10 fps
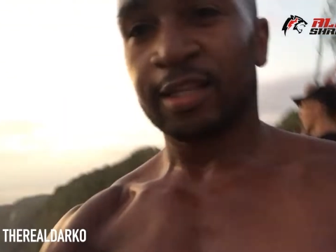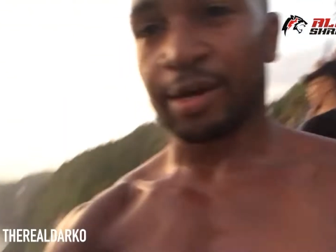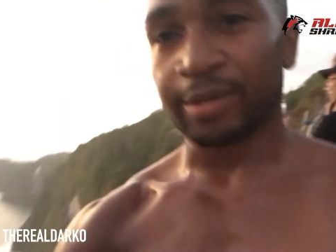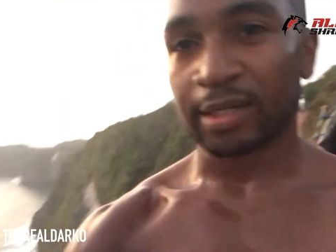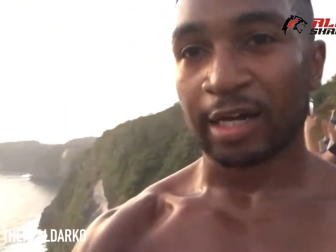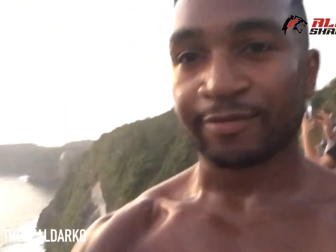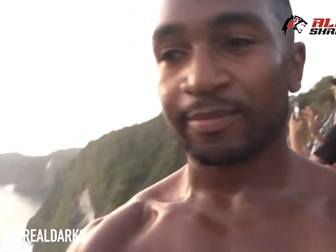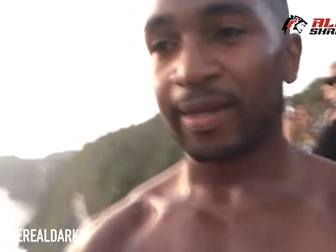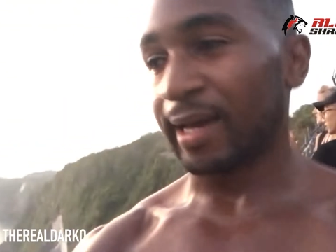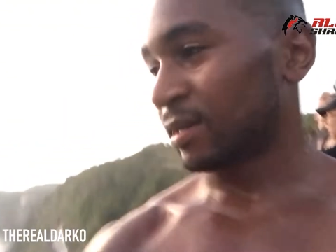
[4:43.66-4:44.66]
that we can learn
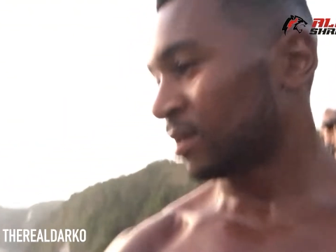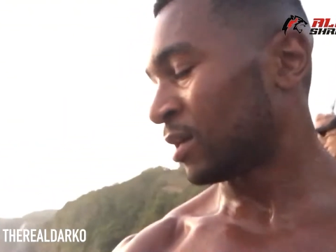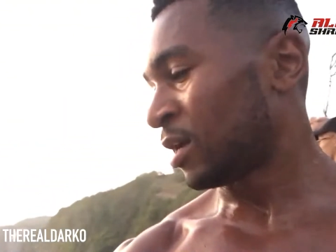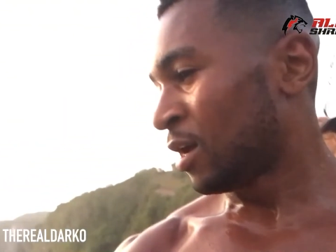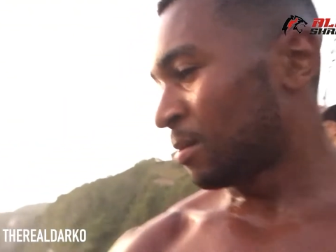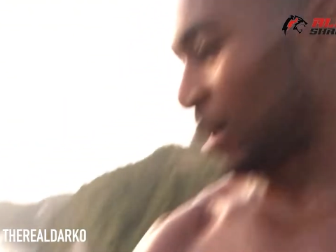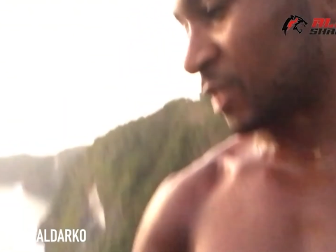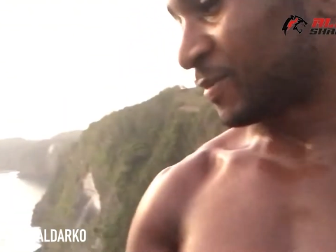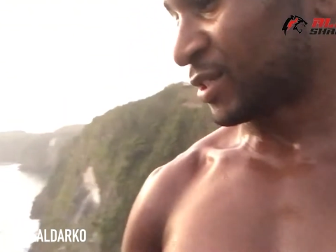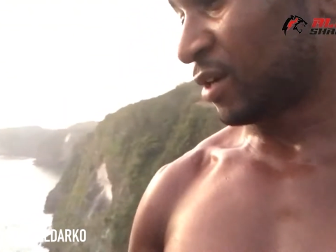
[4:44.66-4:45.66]
from that. But
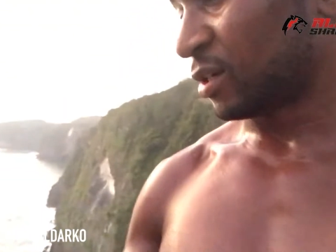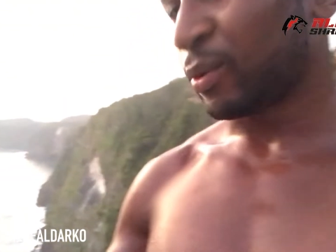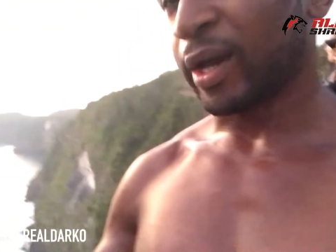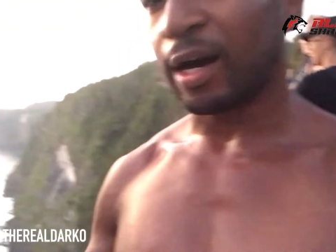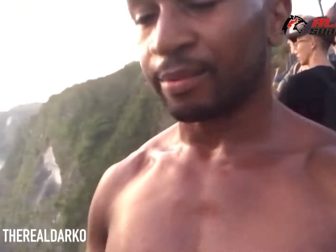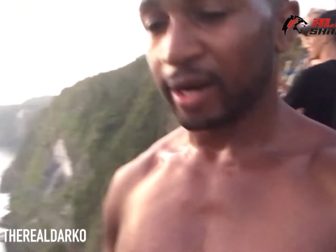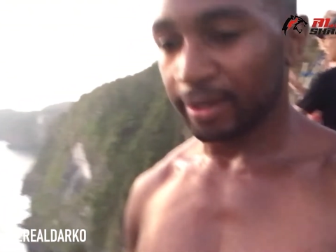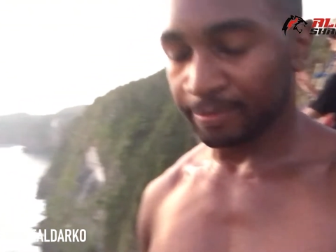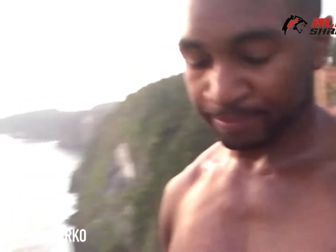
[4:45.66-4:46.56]
especially on the way up, right?